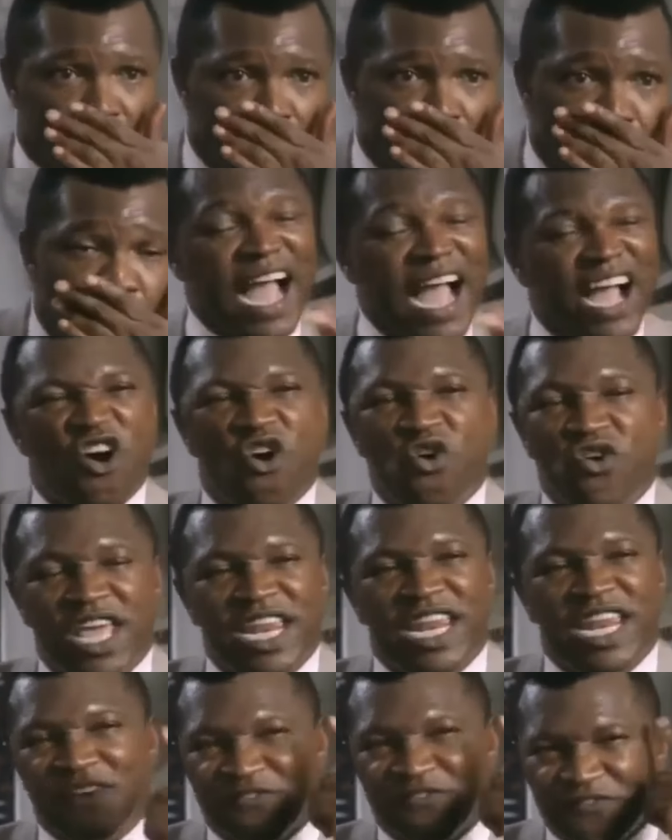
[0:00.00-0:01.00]
I go in and I
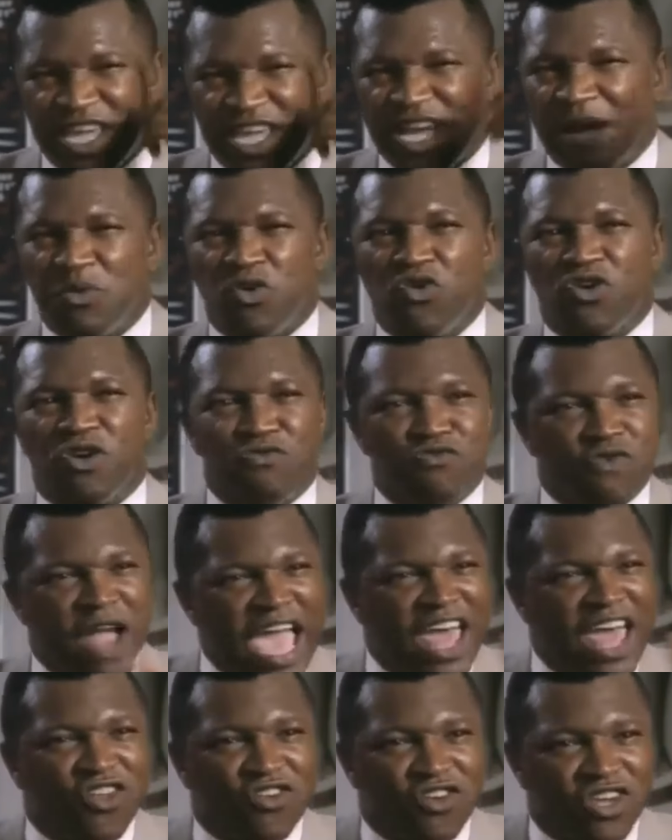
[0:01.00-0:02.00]
think I'm gonna rattle
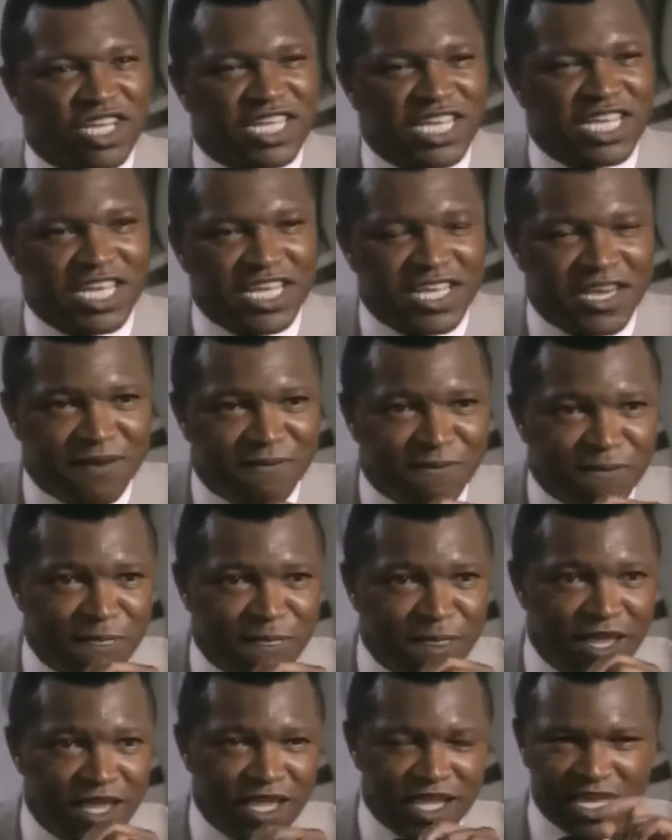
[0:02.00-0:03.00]
the kid,
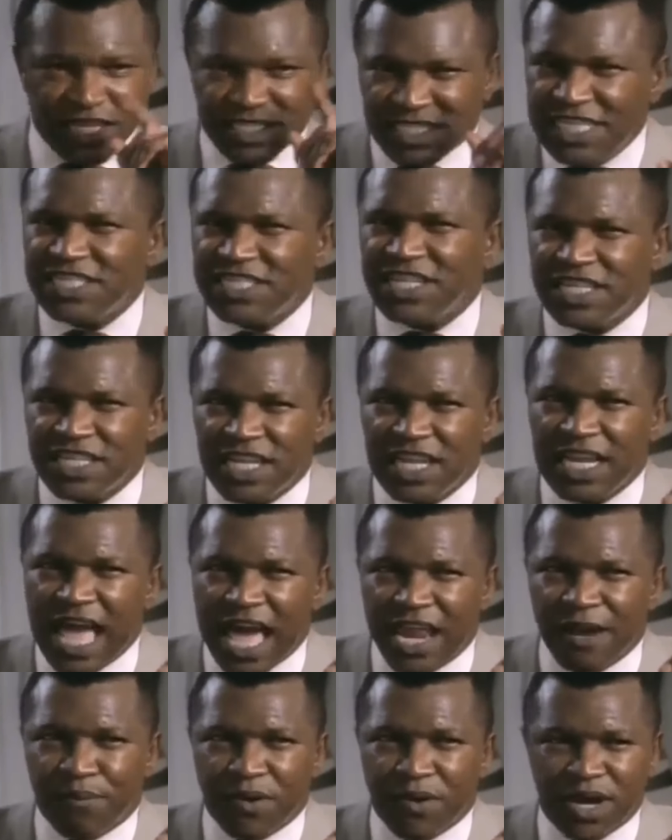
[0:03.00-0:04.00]
because he's under a lot of
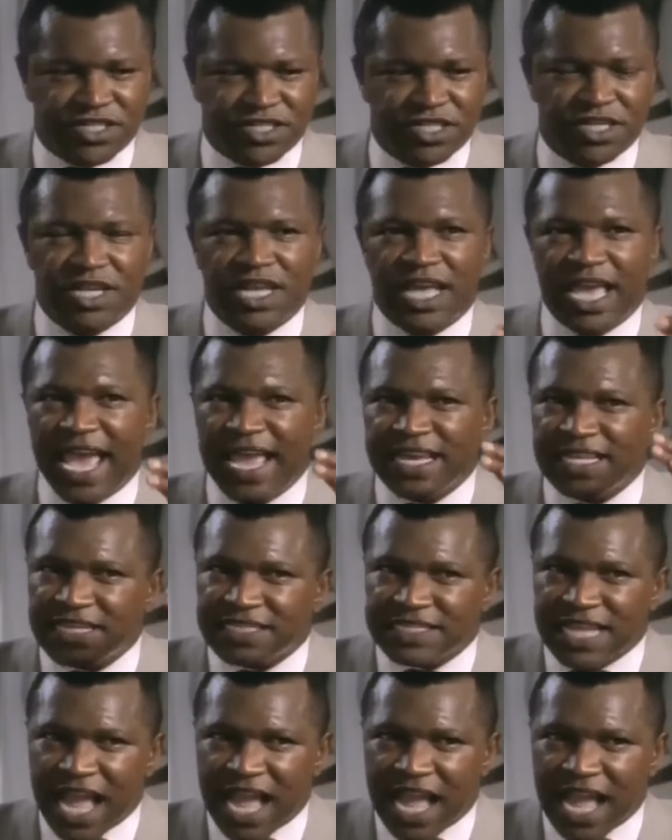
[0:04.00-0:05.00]
pressure. At the
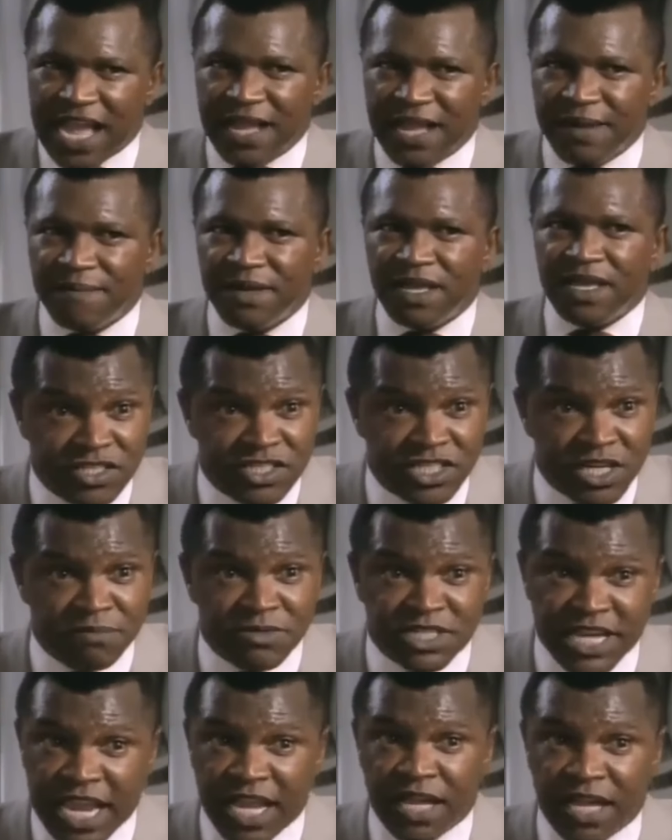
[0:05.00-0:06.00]
time, Jim
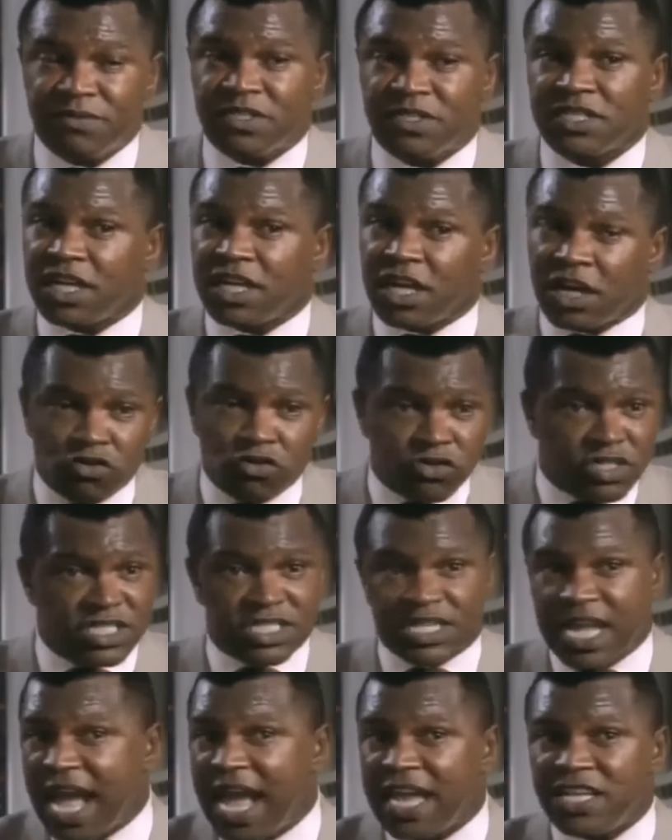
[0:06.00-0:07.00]
Jacobs, the closest
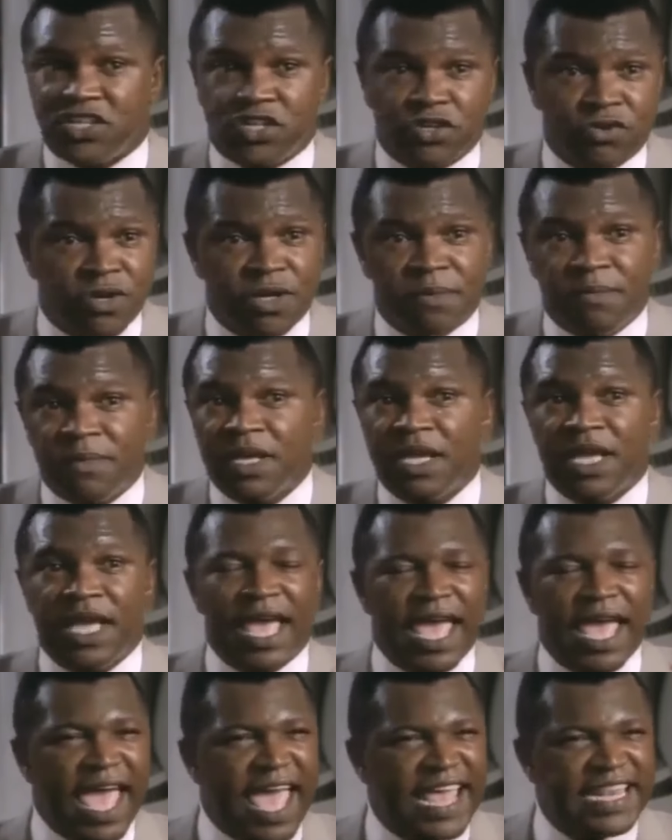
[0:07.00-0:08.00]
guy to him,
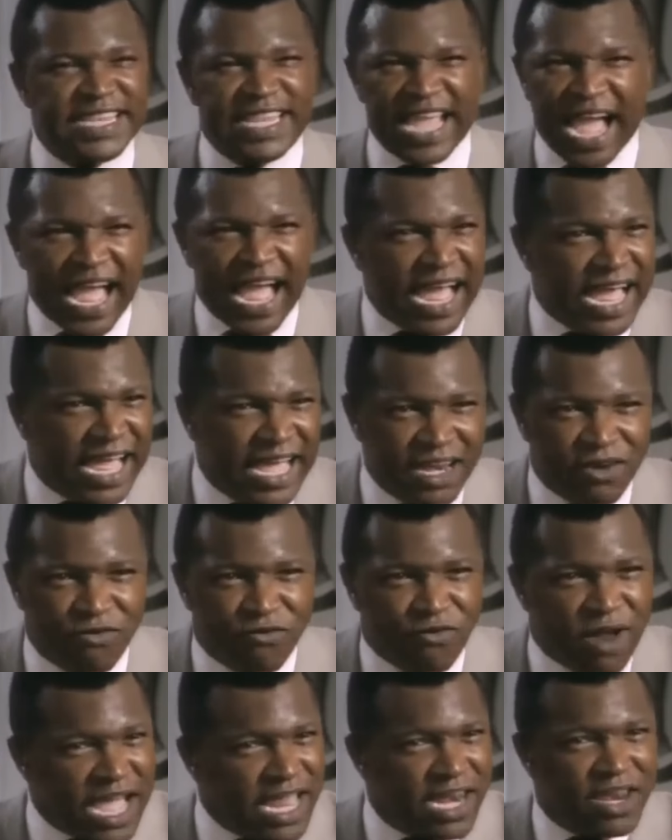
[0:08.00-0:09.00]
had died
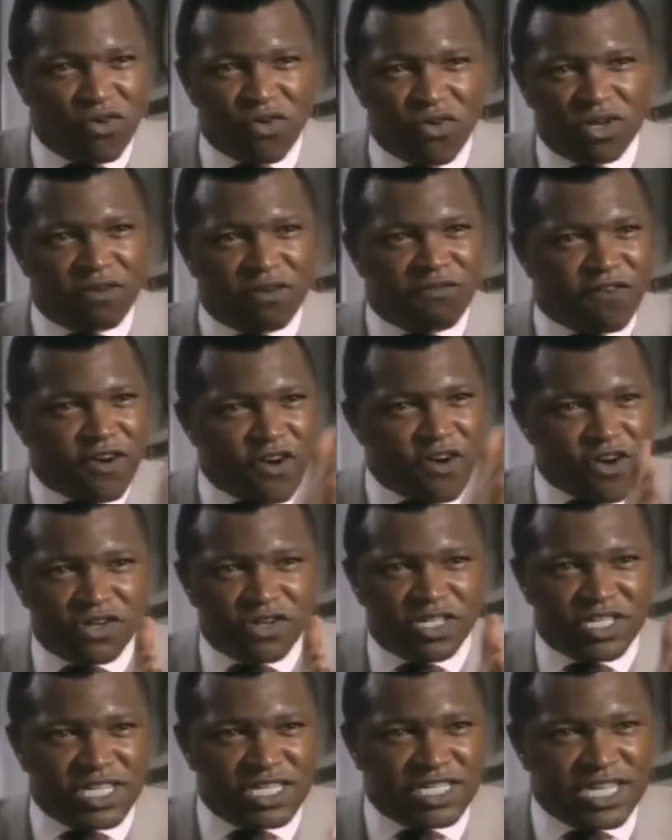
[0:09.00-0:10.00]
right on the verge of
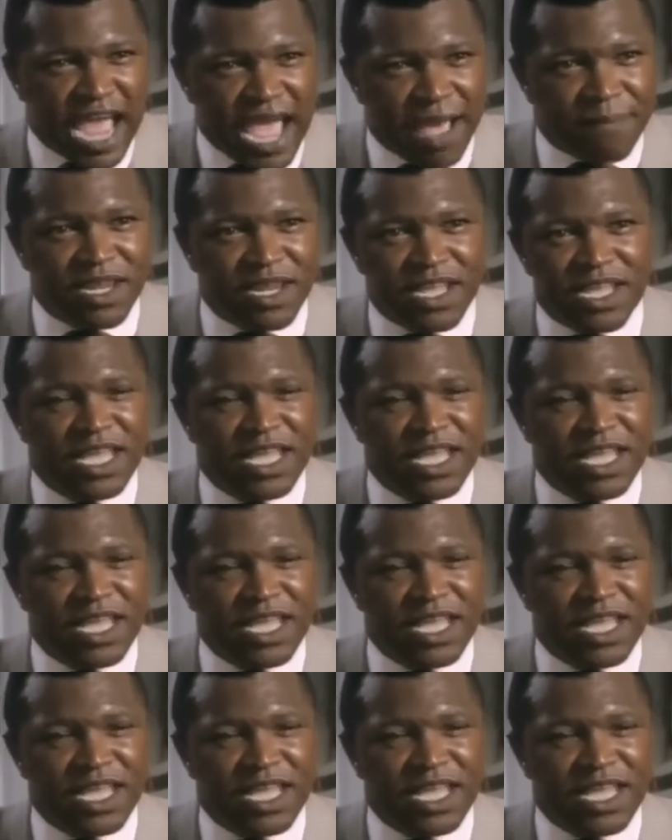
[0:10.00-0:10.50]
this happening.